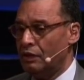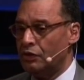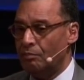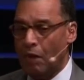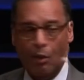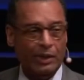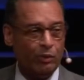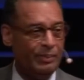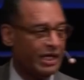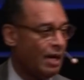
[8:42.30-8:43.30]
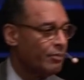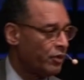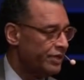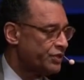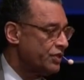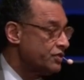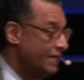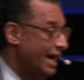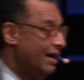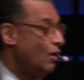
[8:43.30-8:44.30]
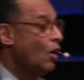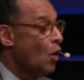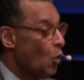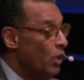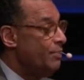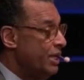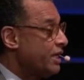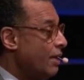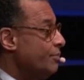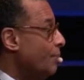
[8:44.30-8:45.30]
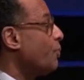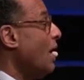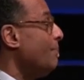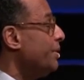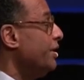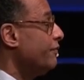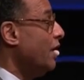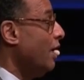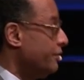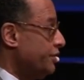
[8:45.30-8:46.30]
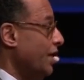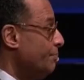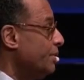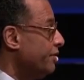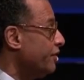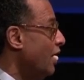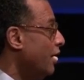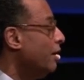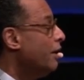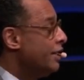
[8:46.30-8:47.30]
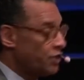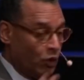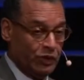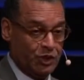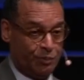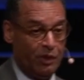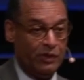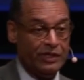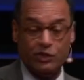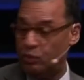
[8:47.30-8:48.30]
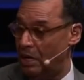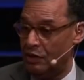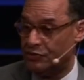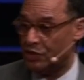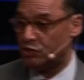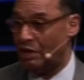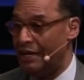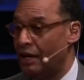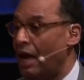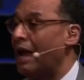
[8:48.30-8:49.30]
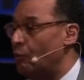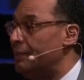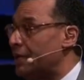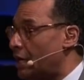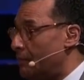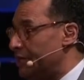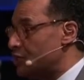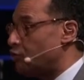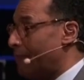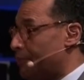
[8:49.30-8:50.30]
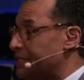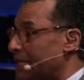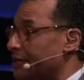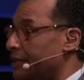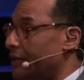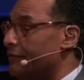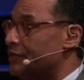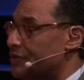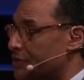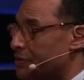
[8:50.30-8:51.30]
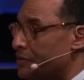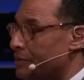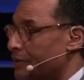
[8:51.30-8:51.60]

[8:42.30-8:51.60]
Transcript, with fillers: The moment we become Christians, now we become the property of God, the temple of God. His Holy Spirit indwells us, right? And we become His representatives.